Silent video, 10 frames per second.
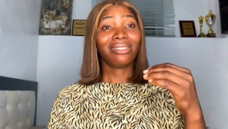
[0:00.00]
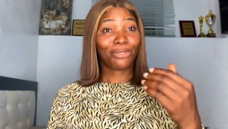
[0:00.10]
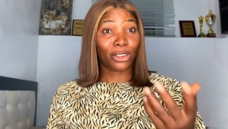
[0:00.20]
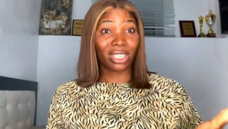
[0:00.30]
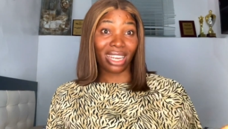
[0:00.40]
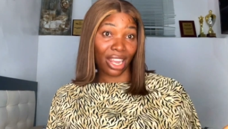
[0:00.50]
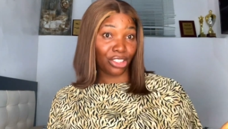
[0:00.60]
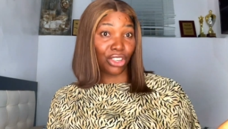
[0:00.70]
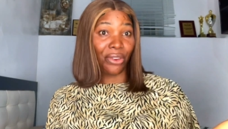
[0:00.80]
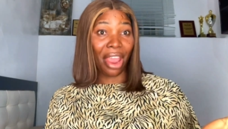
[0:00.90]
For the
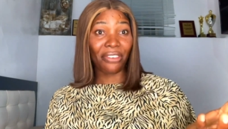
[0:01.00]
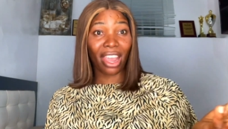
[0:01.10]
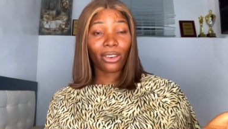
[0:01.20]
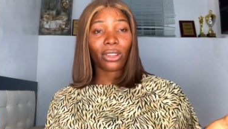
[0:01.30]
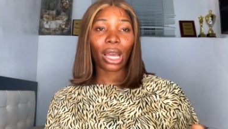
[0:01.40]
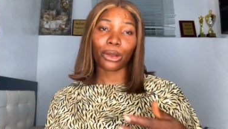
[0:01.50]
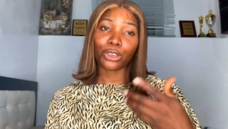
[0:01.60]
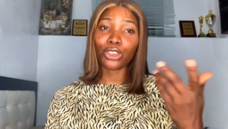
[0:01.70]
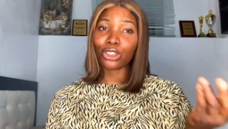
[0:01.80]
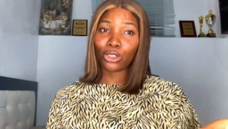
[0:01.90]
Nigeria, if you're in other
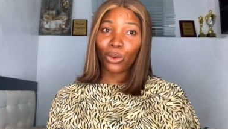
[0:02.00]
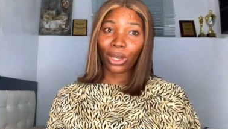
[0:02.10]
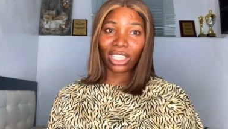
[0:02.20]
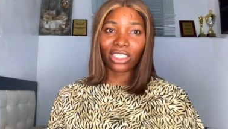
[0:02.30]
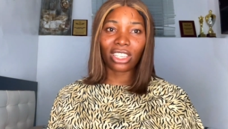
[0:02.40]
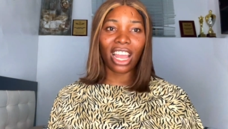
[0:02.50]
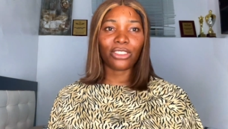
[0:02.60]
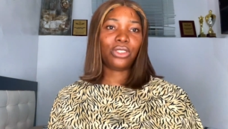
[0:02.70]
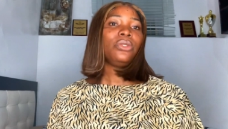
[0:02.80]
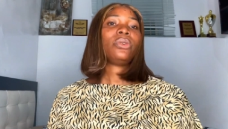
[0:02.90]
countries, you know what they
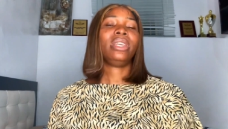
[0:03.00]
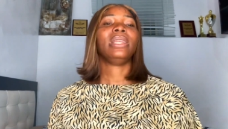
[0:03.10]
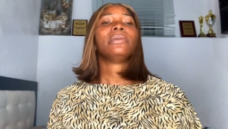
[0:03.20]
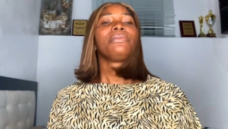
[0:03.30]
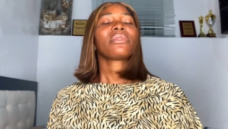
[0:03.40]
charge you in.